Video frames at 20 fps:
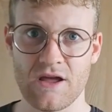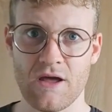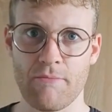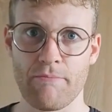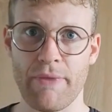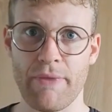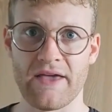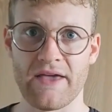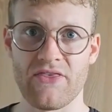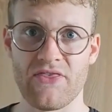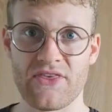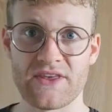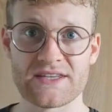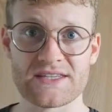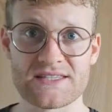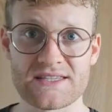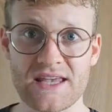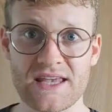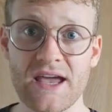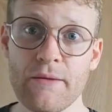by
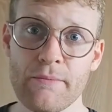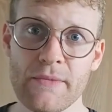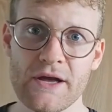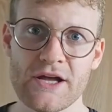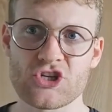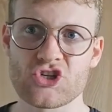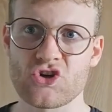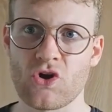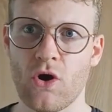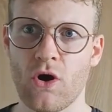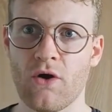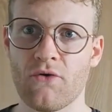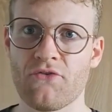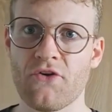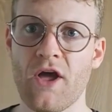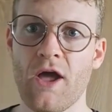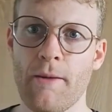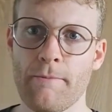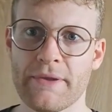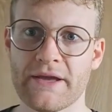this image
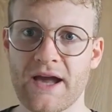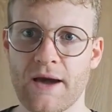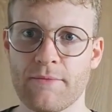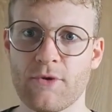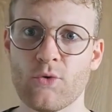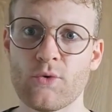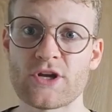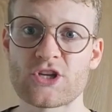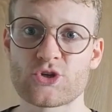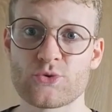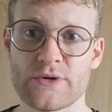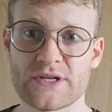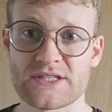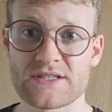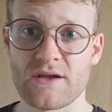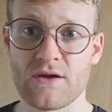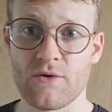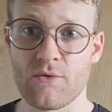of becoming rich with